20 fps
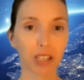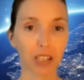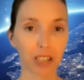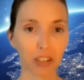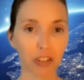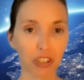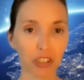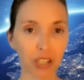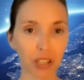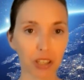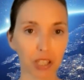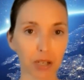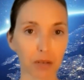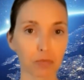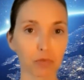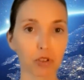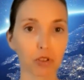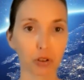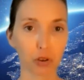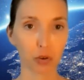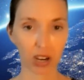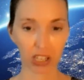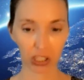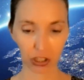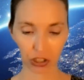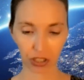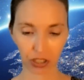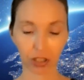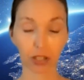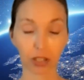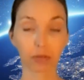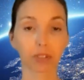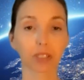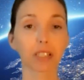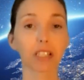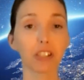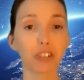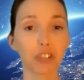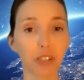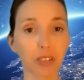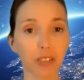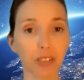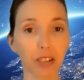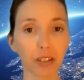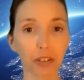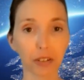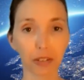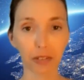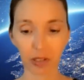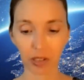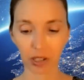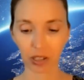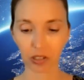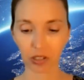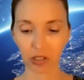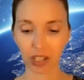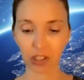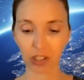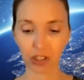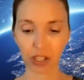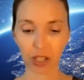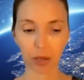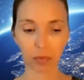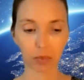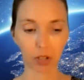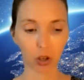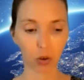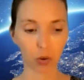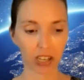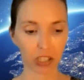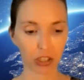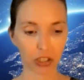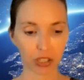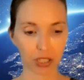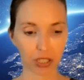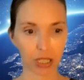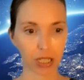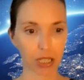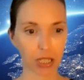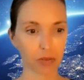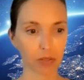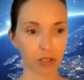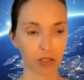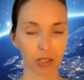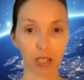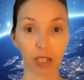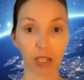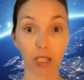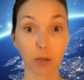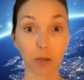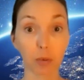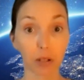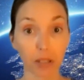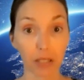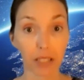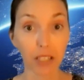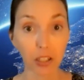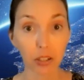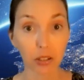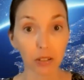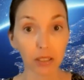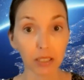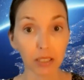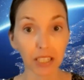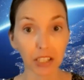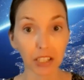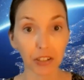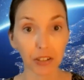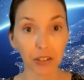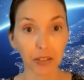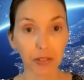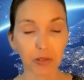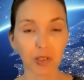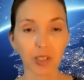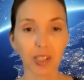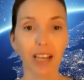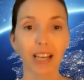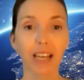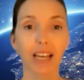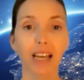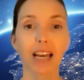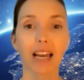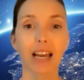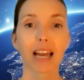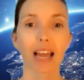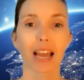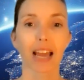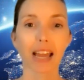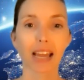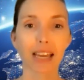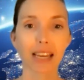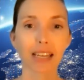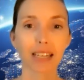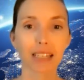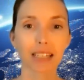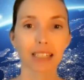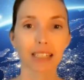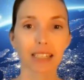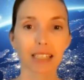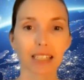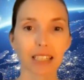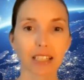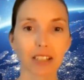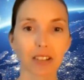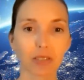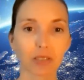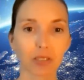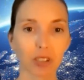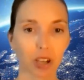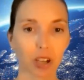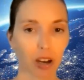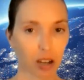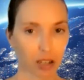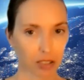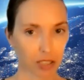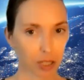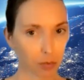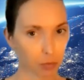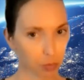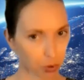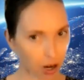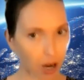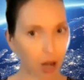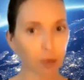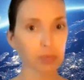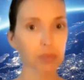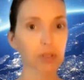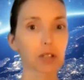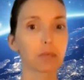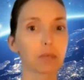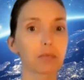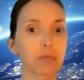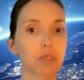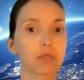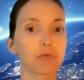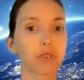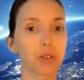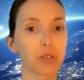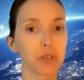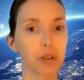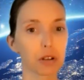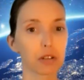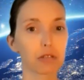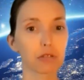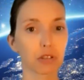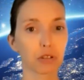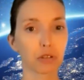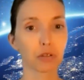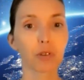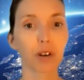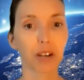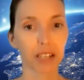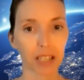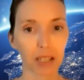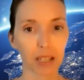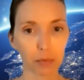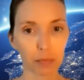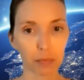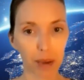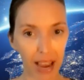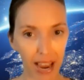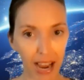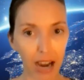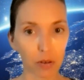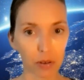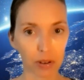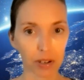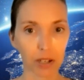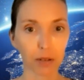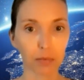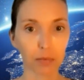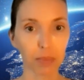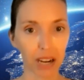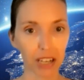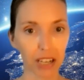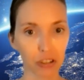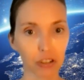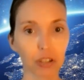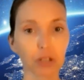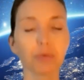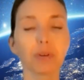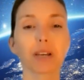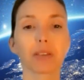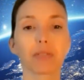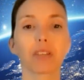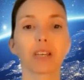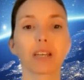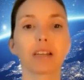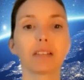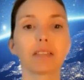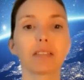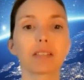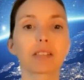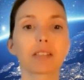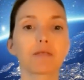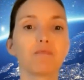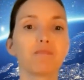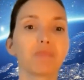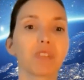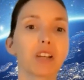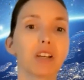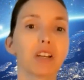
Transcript: teaching them to question the religious leaders. He's teaching them to question the city's political leaders. And he's causing problems for those who are in power by doing this.